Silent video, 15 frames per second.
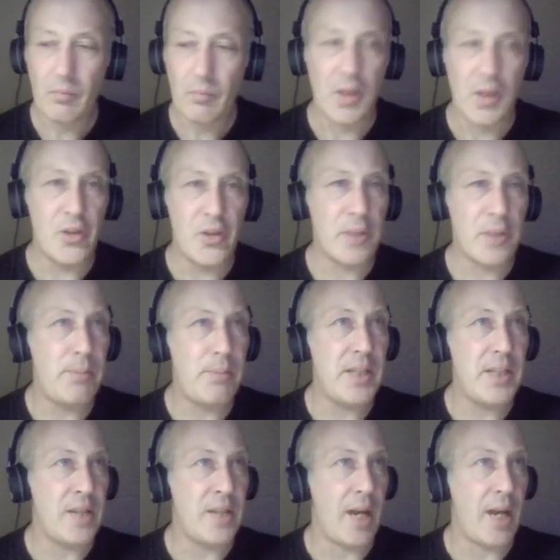Just beat
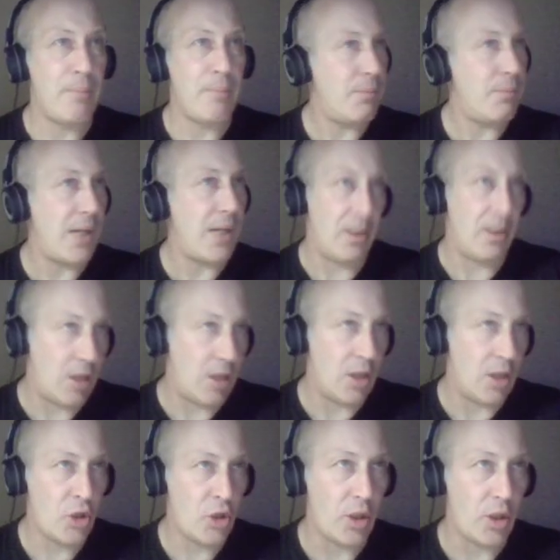Tampa by a long
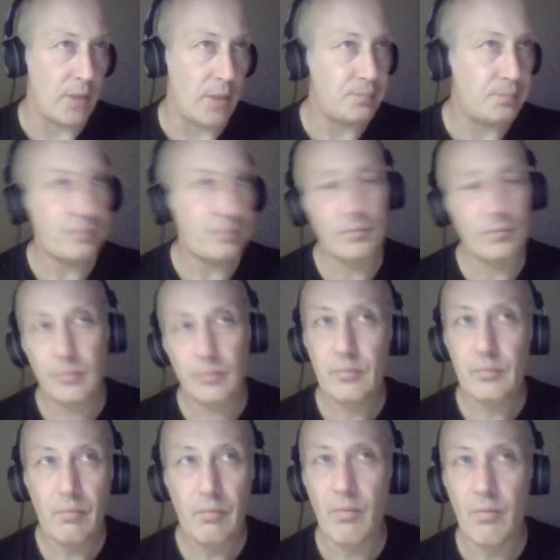shot,
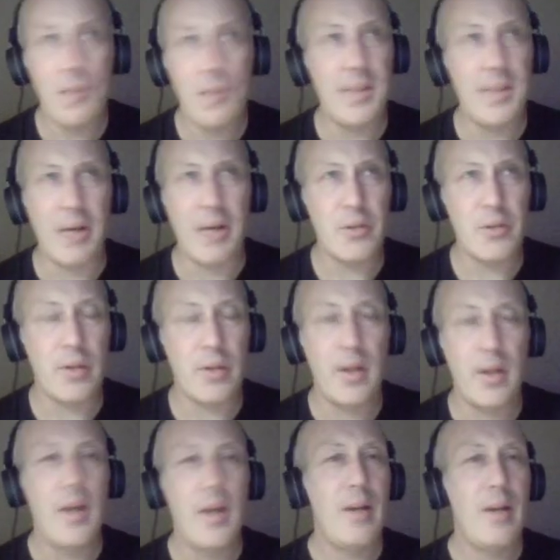but that was with
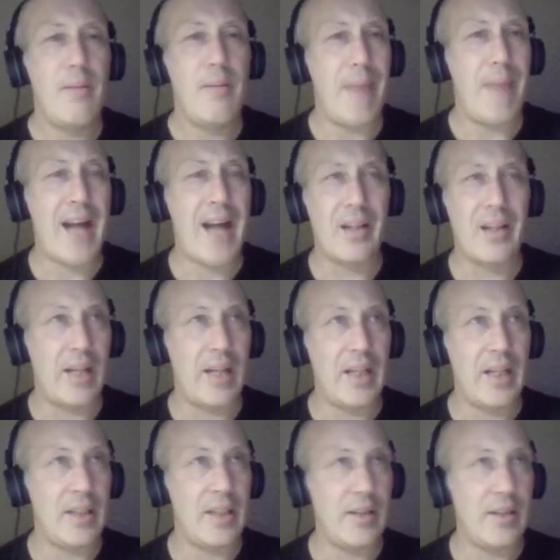McElhinney
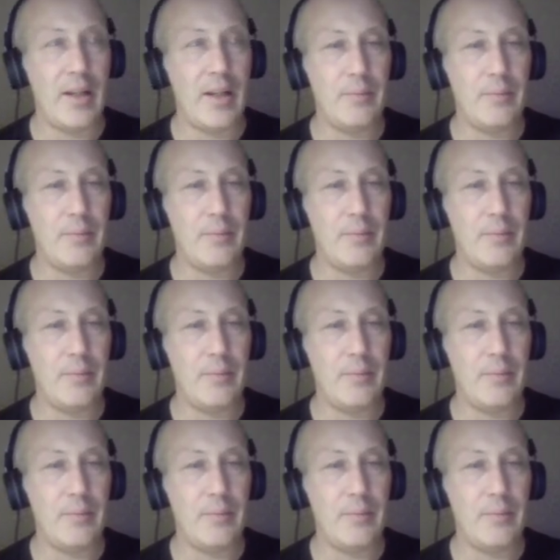in net.